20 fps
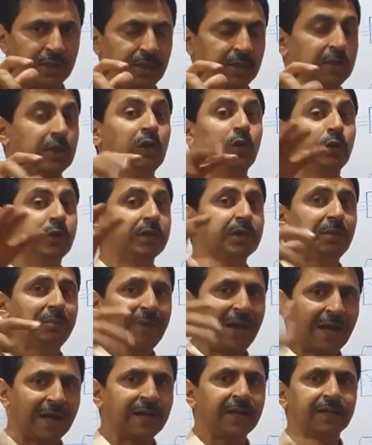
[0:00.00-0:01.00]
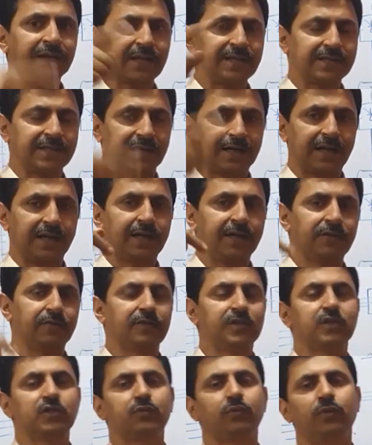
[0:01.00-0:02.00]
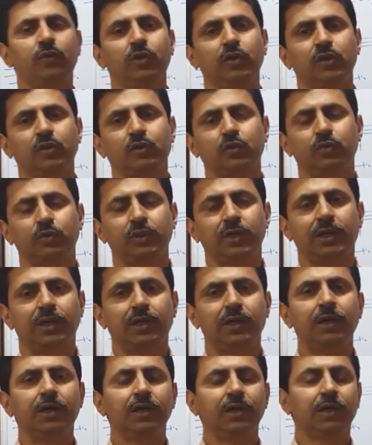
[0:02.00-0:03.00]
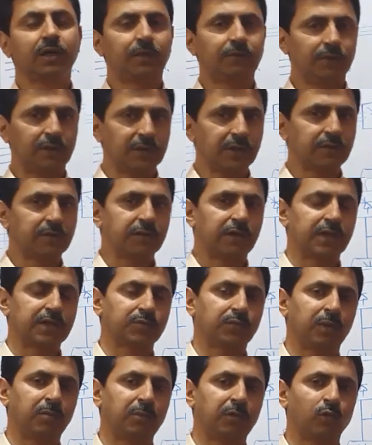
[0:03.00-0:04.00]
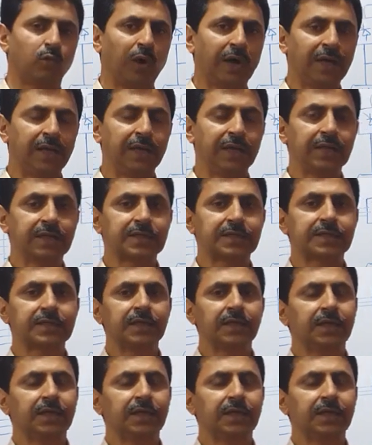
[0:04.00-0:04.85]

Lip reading: including the magnetizing current which is flowing through the converter transformer windings,